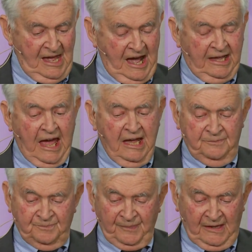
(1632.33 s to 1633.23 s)

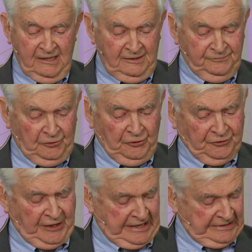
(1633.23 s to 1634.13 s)
Again, a fourth
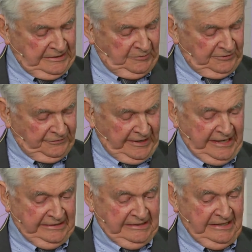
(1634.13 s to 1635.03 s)
thing that we
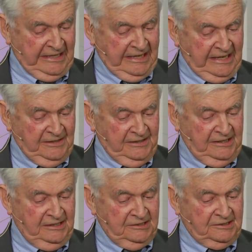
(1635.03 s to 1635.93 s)
find in
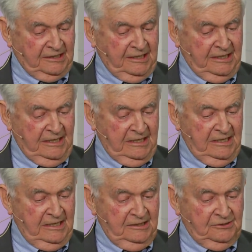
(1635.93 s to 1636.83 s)
these uh,
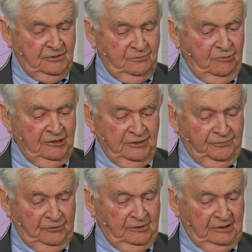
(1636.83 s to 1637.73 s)
two
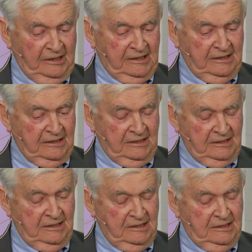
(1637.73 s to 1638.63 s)
wonderful uh,
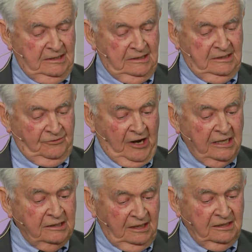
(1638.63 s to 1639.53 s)

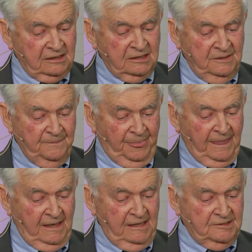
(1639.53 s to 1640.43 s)
writings
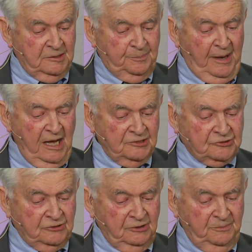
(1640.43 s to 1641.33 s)
is that
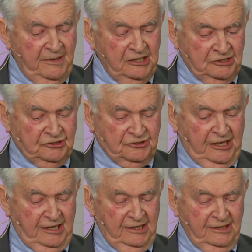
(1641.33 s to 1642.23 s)
pastoral
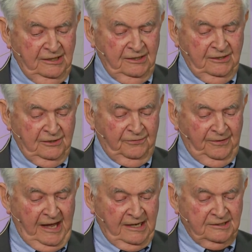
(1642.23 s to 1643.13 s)
ministry
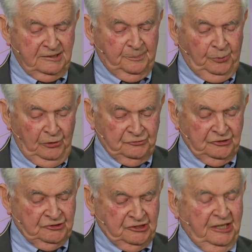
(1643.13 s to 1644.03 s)
reflects the
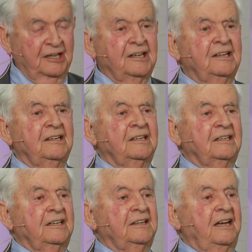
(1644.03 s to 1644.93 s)
portraiture
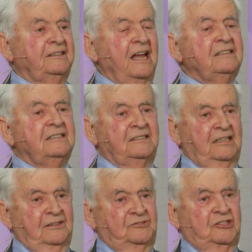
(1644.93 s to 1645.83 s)
and
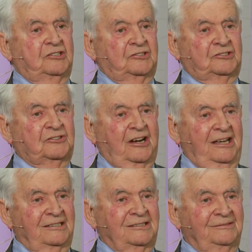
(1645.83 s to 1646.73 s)
identity of Jesus
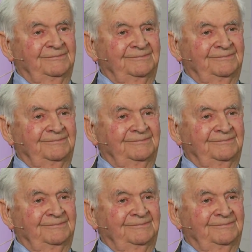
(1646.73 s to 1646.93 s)
Christ.